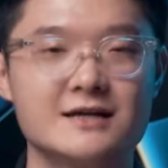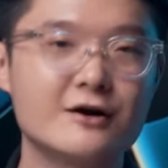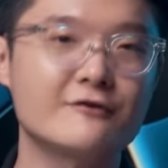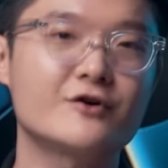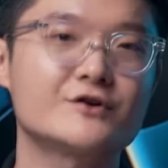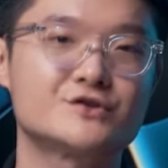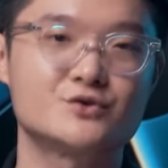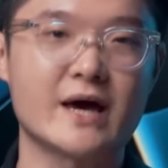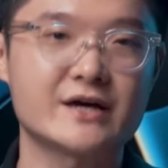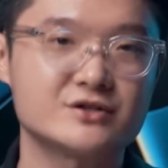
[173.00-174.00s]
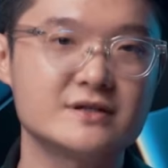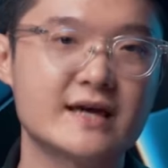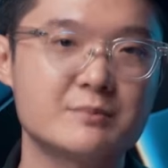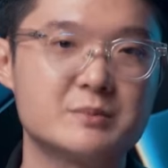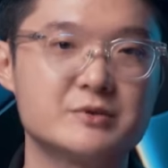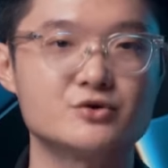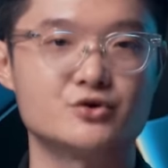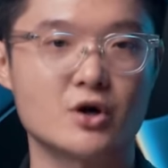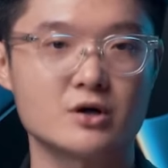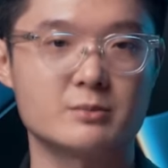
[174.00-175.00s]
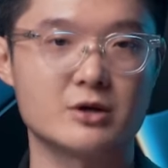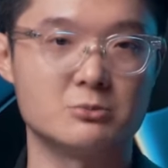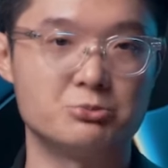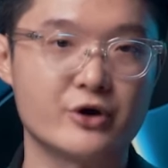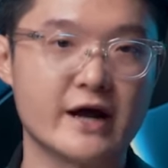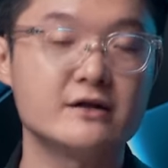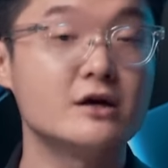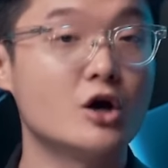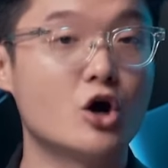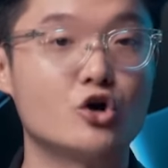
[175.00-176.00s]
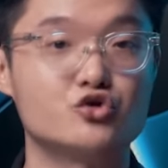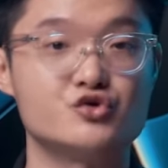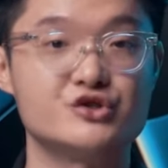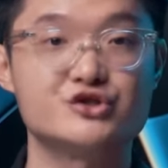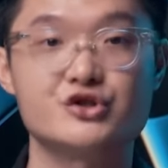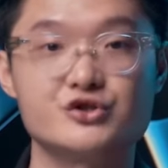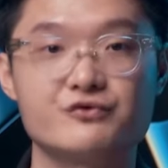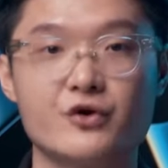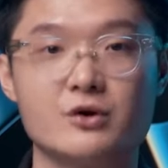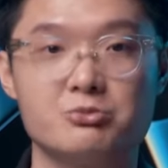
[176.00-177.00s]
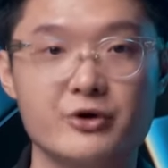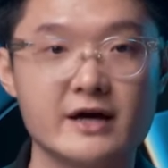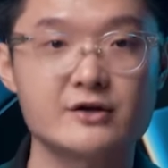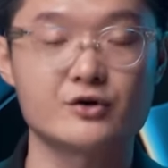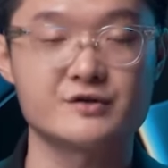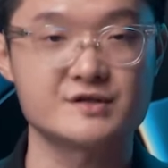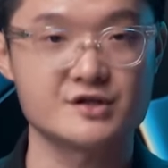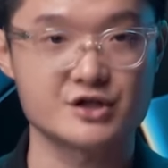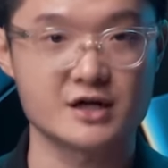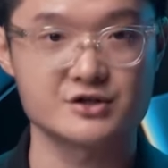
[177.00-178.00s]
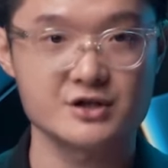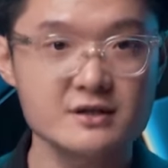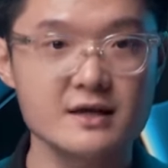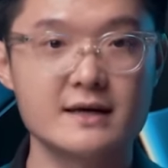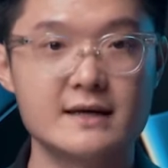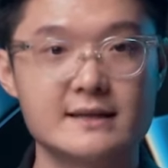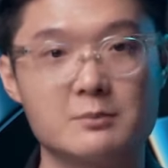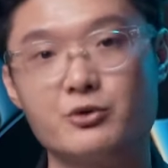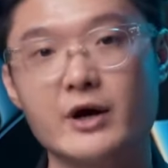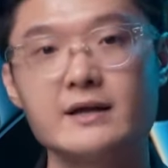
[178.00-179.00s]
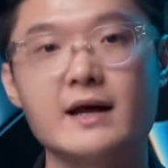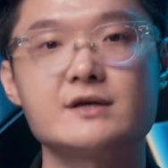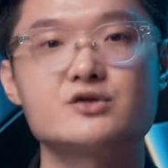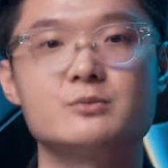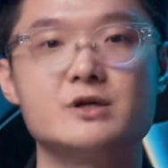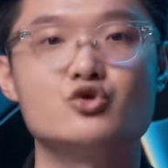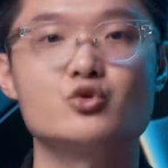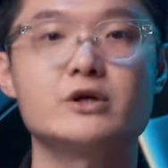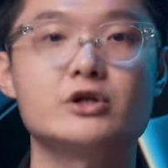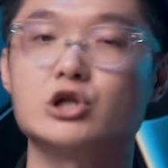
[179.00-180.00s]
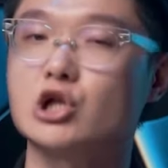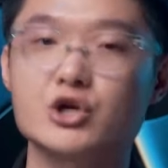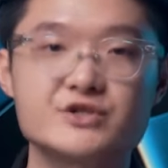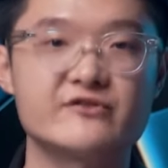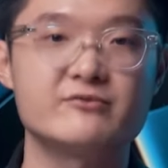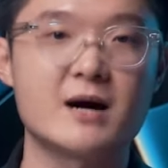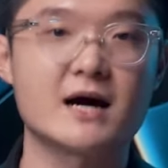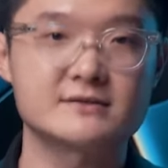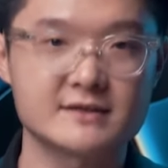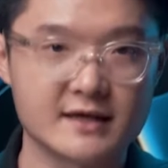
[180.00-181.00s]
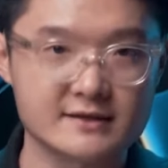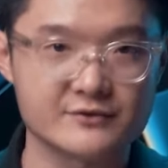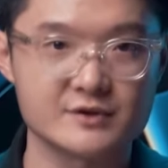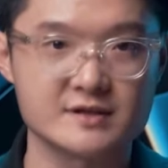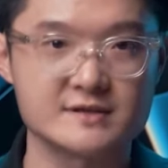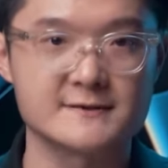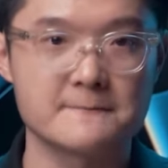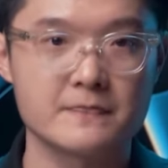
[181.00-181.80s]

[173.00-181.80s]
Now, of course, to actually get people to talk about a brand or to search for a brand on a search engine, the brand has to be doing lots of marketing activities.